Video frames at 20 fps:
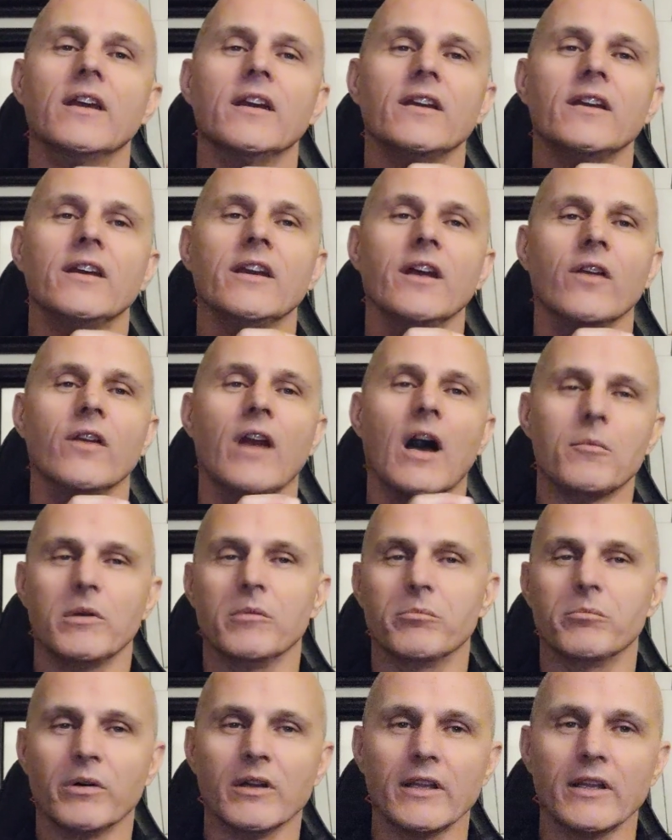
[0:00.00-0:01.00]
you know, not be
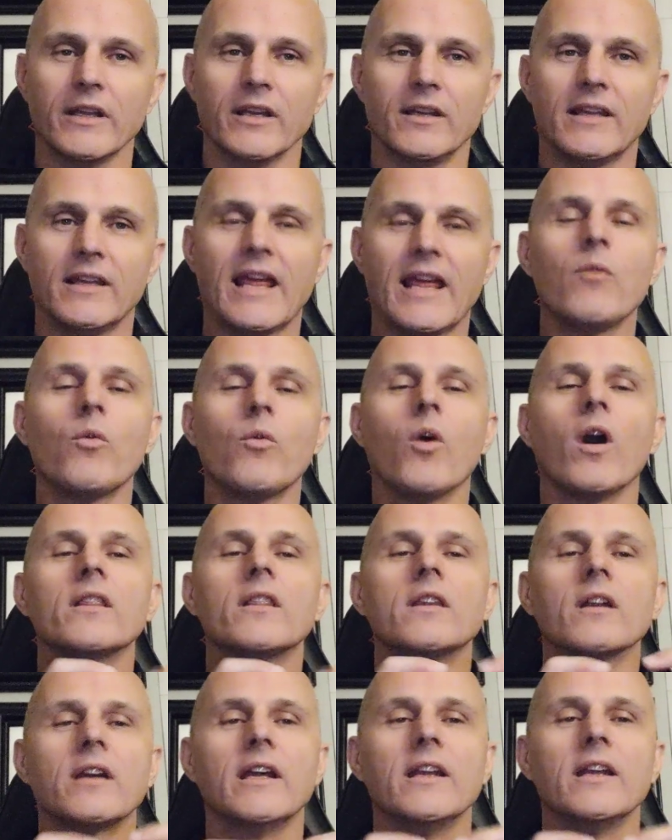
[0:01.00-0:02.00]
bullied. They want
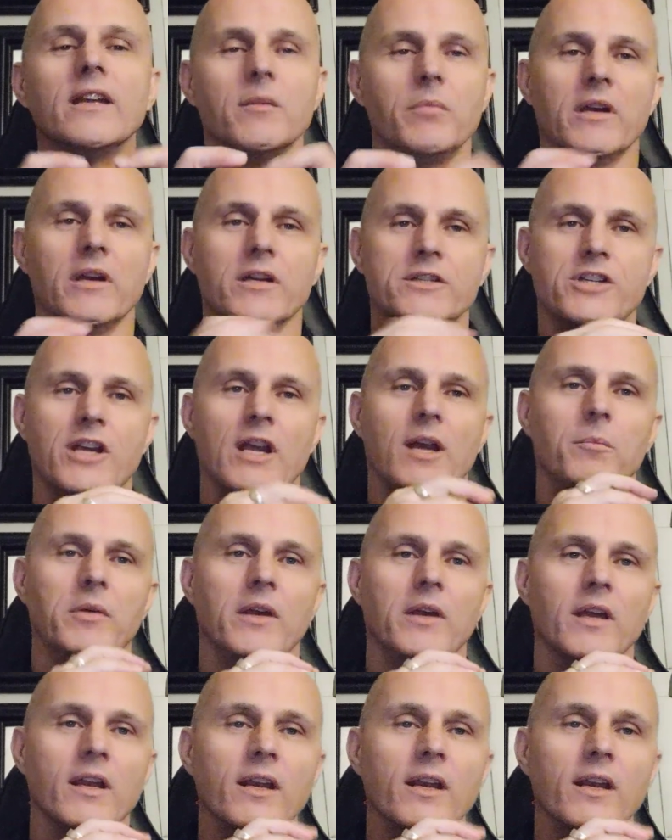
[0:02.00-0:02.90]
their kid to be a champion.